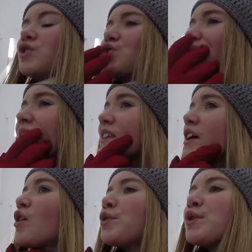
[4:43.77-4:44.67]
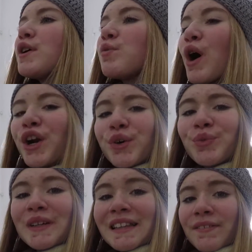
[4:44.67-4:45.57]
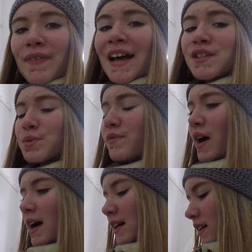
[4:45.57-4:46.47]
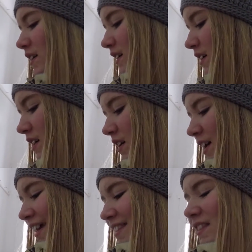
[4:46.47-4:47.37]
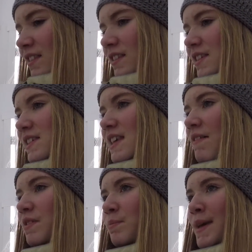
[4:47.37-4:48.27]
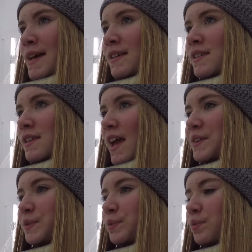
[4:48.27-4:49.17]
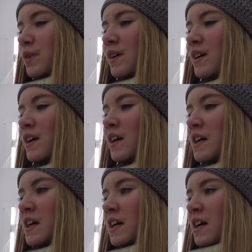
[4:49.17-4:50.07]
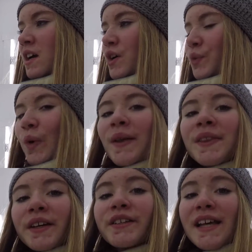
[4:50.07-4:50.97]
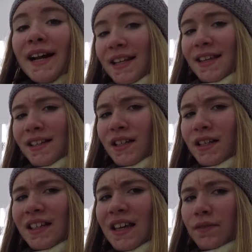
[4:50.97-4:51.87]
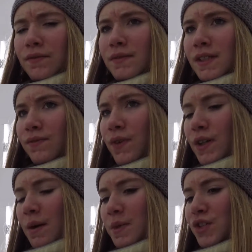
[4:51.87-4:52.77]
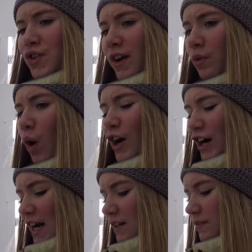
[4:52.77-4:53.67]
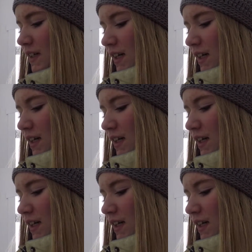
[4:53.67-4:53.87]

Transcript: drink, they go through their water really fast. We've got seven pigs and one little tiny thing to give for them to drink water out of.